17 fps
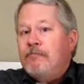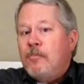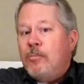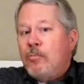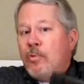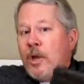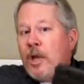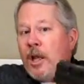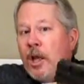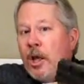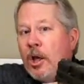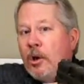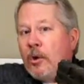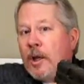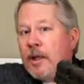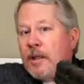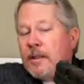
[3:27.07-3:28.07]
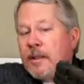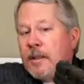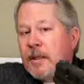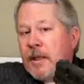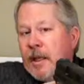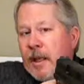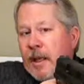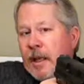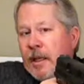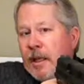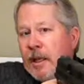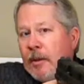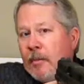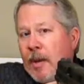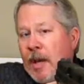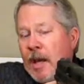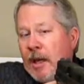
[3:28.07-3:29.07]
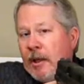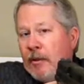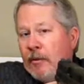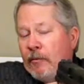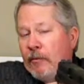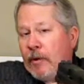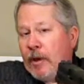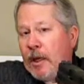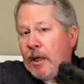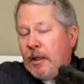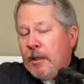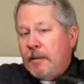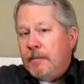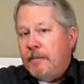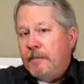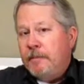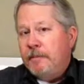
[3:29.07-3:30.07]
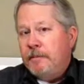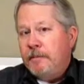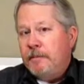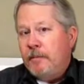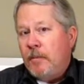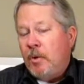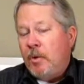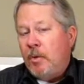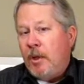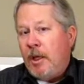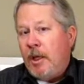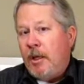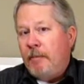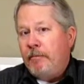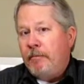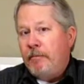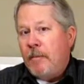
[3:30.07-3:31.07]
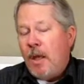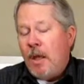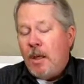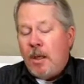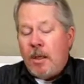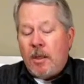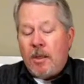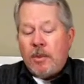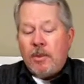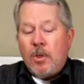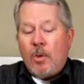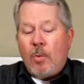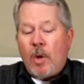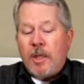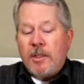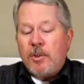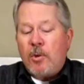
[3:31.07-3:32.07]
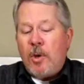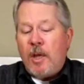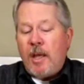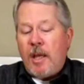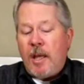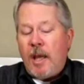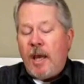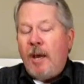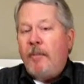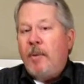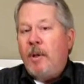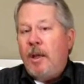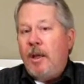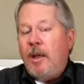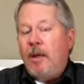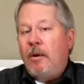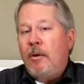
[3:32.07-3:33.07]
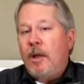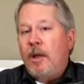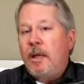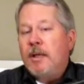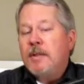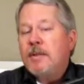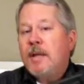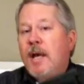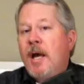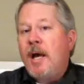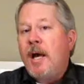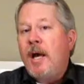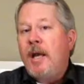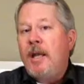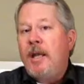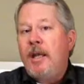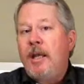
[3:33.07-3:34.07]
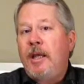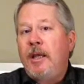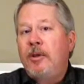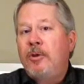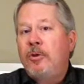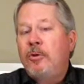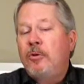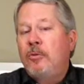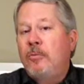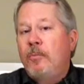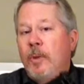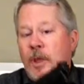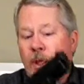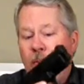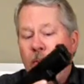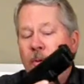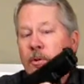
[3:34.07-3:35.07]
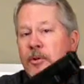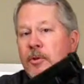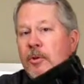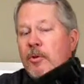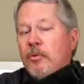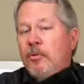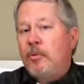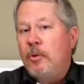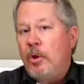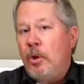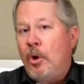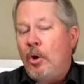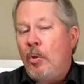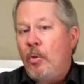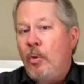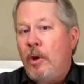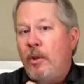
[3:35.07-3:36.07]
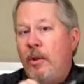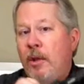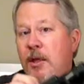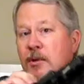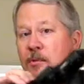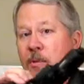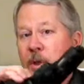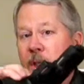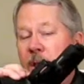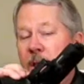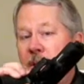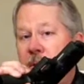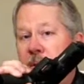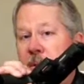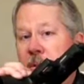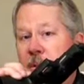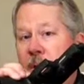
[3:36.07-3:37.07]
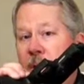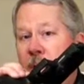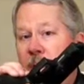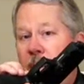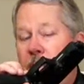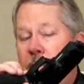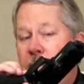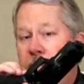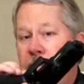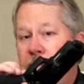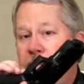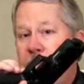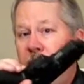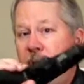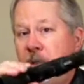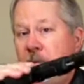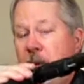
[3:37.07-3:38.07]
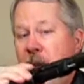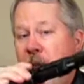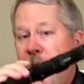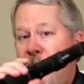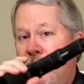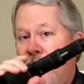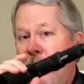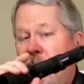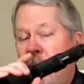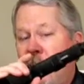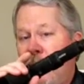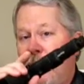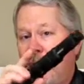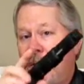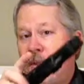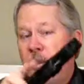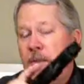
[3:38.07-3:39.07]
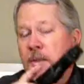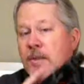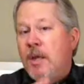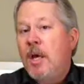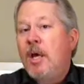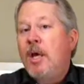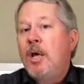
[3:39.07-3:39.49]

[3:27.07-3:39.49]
reload it and get back in the fight. Okay? So what's going to happen here is I need to be able to know where these releases are, these magazine releases.